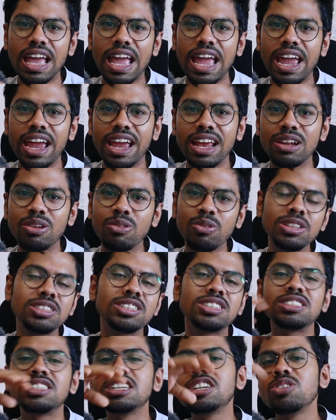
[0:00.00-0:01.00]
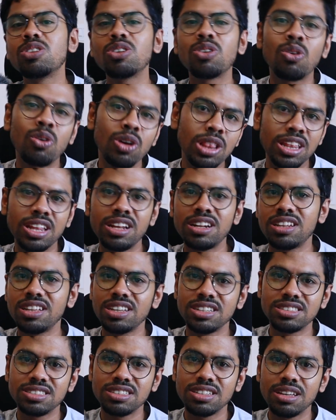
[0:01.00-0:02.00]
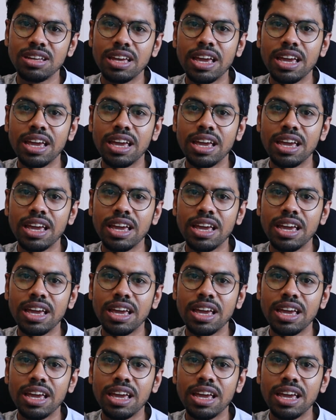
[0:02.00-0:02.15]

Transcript: and we just ignore all other things.